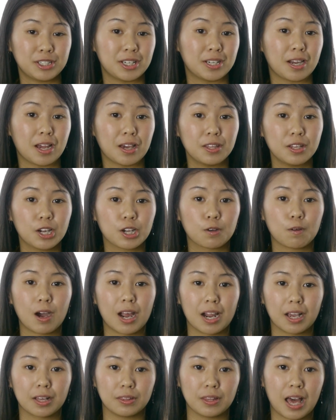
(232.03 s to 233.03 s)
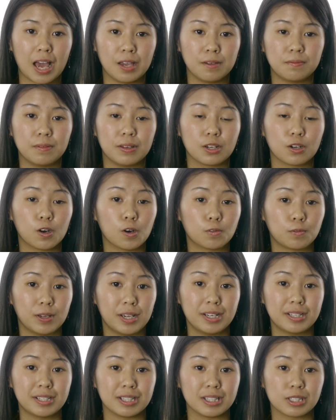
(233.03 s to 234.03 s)
and other aquatic life in cold
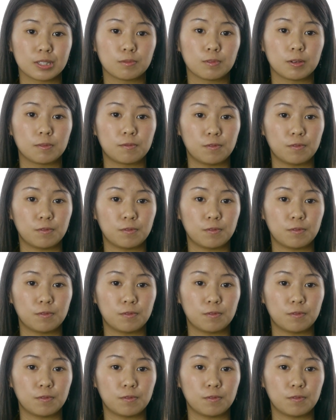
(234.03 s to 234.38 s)
regions would